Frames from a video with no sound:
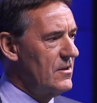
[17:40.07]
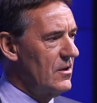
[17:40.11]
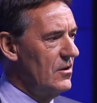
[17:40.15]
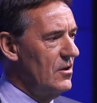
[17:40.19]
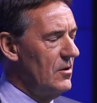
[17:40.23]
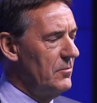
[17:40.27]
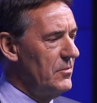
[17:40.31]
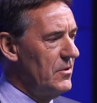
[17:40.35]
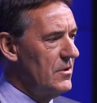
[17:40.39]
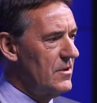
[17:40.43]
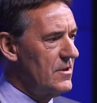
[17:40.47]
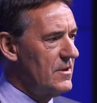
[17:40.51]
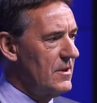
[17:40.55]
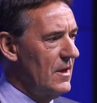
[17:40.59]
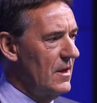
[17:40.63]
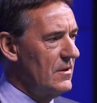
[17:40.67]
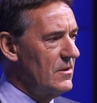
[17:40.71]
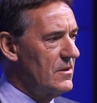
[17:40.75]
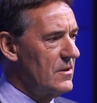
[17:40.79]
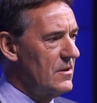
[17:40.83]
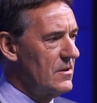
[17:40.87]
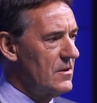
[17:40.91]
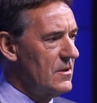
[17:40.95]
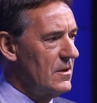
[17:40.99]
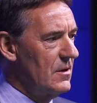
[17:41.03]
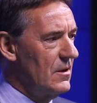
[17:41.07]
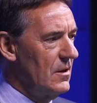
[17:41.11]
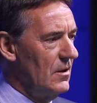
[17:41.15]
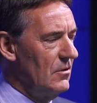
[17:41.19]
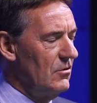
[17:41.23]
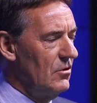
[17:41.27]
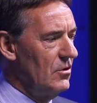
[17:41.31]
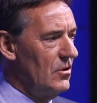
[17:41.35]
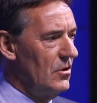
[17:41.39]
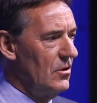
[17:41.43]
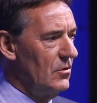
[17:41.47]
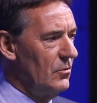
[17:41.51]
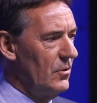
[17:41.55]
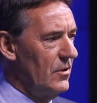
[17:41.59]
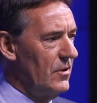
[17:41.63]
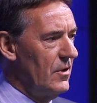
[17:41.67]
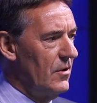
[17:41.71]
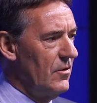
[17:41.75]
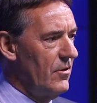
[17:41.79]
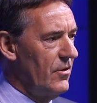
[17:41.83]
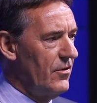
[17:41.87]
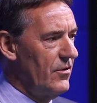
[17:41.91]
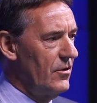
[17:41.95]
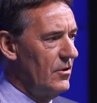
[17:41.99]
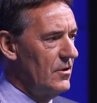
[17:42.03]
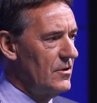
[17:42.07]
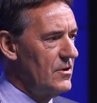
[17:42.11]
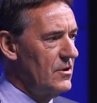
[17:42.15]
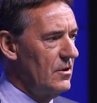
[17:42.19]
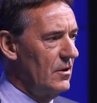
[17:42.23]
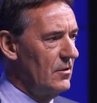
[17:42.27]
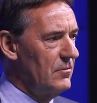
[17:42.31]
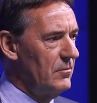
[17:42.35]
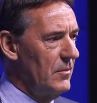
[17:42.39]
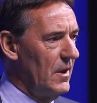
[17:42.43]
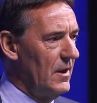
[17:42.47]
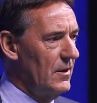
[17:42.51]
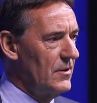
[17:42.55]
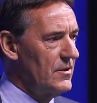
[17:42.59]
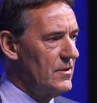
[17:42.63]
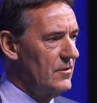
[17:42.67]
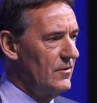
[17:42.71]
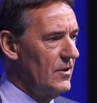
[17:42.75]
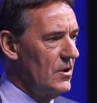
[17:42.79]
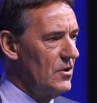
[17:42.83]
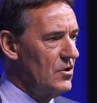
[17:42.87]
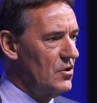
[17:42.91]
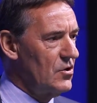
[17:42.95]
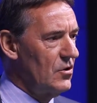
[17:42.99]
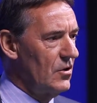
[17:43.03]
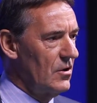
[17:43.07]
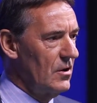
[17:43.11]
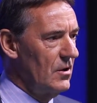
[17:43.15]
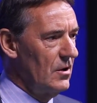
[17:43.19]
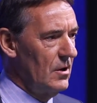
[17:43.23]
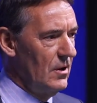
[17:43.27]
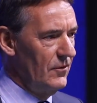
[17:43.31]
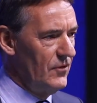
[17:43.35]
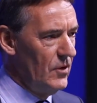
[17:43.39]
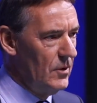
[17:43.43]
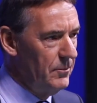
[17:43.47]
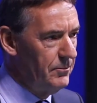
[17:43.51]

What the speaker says: urban centres that are all within 30-odd miles of each other. If